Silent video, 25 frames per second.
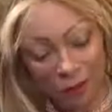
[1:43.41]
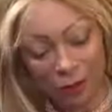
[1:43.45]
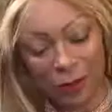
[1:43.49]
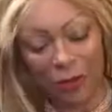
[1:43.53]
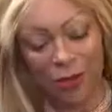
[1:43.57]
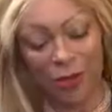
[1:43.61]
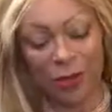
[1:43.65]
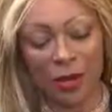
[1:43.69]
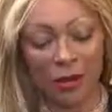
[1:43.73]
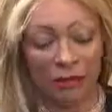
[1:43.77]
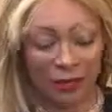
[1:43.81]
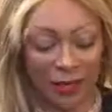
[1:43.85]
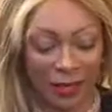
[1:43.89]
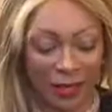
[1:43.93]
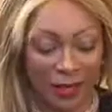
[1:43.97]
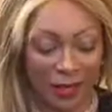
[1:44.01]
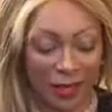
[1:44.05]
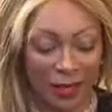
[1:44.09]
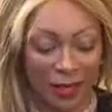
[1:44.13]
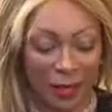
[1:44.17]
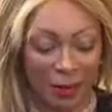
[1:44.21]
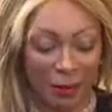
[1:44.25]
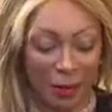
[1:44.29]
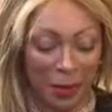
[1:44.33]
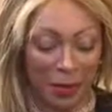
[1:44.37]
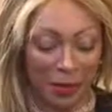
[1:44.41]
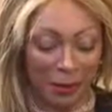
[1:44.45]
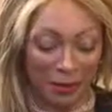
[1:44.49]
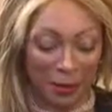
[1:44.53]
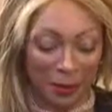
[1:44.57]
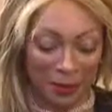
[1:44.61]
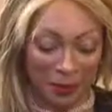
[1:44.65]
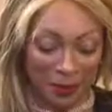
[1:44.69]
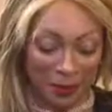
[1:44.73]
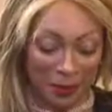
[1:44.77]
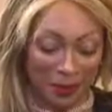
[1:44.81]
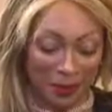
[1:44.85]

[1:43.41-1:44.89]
We'll see you after this time out.